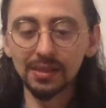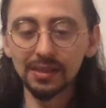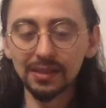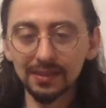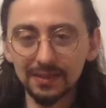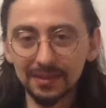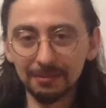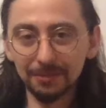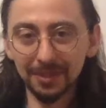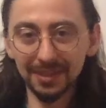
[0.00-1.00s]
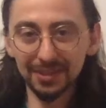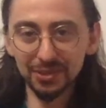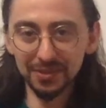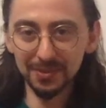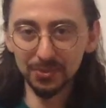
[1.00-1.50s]
this is something I can
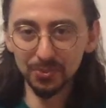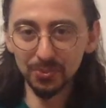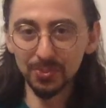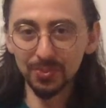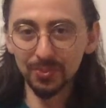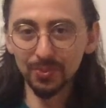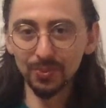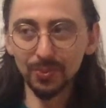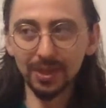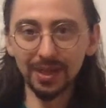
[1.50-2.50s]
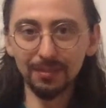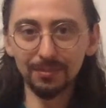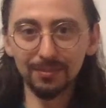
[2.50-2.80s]
just do when I'm